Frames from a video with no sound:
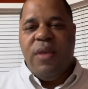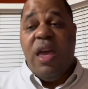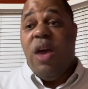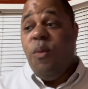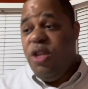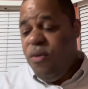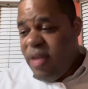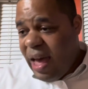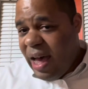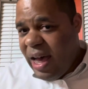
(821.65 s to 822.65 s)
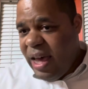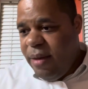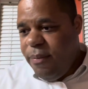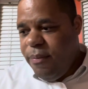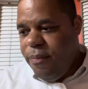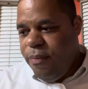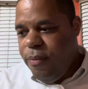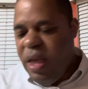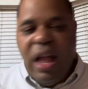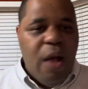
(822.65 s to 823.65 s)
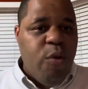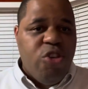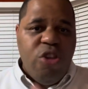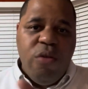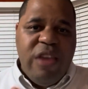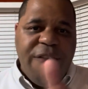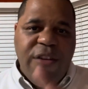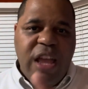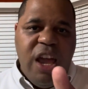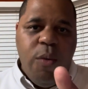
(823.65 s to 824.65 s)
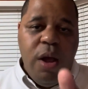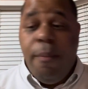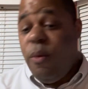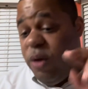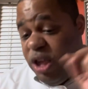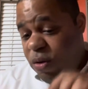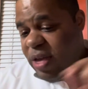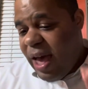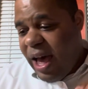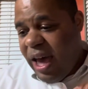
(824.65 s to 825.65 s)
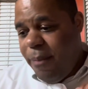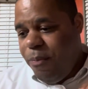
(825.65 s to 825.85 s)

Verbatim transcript: And when you die, and I wish no death on anyone, but when you die,